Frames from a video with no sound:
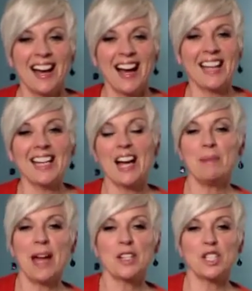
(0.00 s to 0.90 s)
Hi,
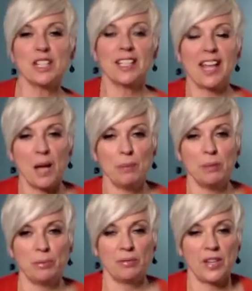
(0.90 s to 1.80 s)
I'm Angela
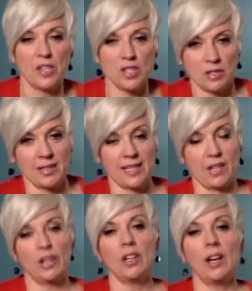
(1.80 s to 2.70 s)
Kelman, professional
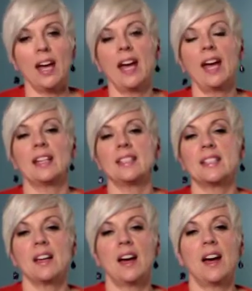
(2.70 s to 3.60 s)
singer
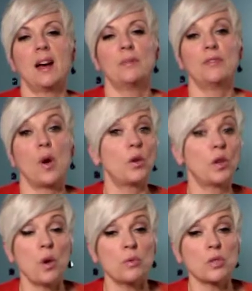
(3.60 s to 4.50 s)
and vocal
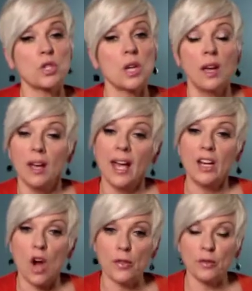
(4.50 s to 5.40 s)
coach
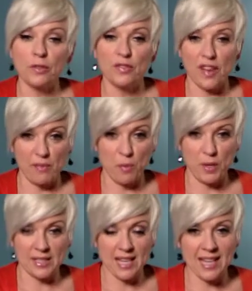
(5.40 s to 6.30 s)
and author of the
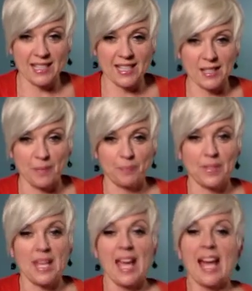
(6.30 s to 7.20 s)
5-Point Singing System.
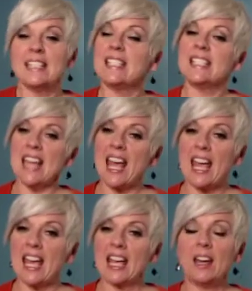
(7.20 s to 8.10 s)
And
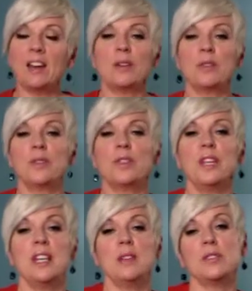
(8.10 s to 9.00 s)
today,
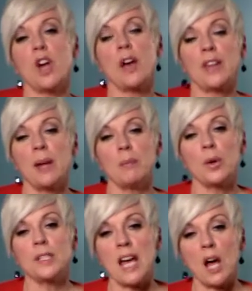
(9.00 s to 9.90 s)
the song that I'm
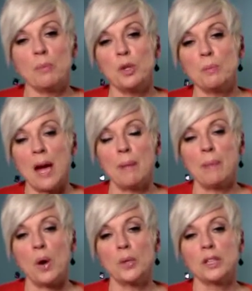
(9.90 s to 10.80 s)
going to help you
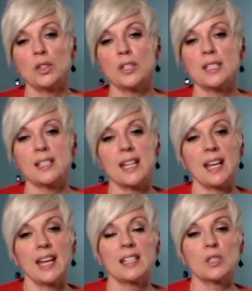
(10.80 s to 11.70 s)
map out and learn to
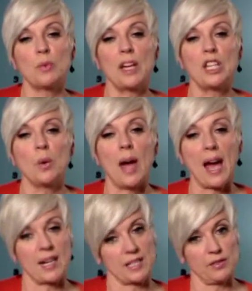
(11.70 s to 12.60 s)
sing is
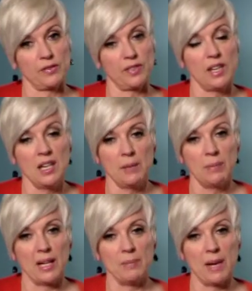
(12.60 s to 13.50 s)
Radioactive
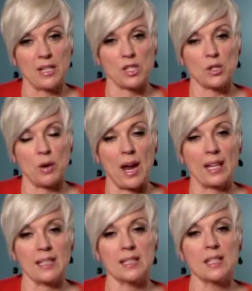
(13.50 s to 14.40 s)
by Imagine
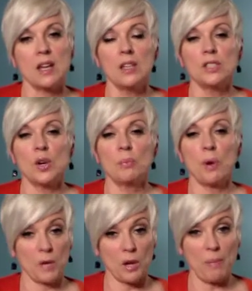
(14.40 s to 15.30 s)
Dragons. So
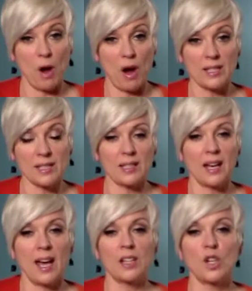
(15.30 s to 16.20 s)
put me on pause
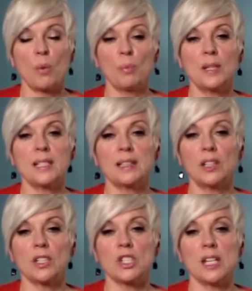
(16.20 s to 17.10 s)
and go print a
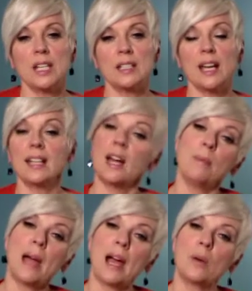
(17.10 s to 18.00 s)
lyric sheet and
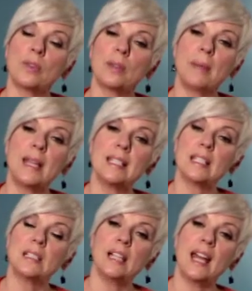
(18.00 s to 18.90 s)
come back with a
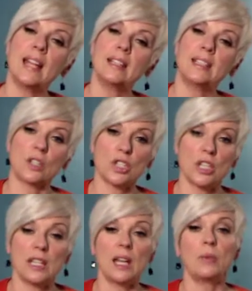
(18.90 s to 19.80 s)
pencil and the lyric
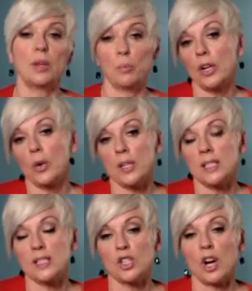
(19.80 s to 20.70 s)
sheet, and then we're going
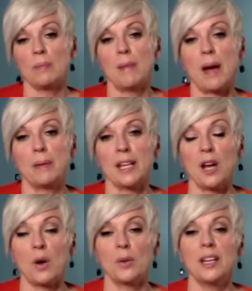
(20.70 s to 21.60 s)
to start mapping
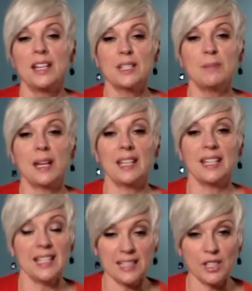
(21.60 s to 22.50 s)
it out to make
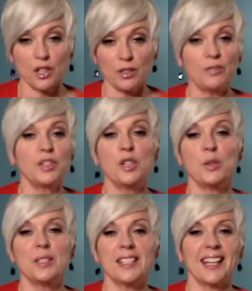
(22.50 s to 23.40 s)
it easier for you
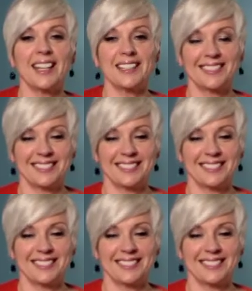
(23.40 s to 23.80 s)
to sing it.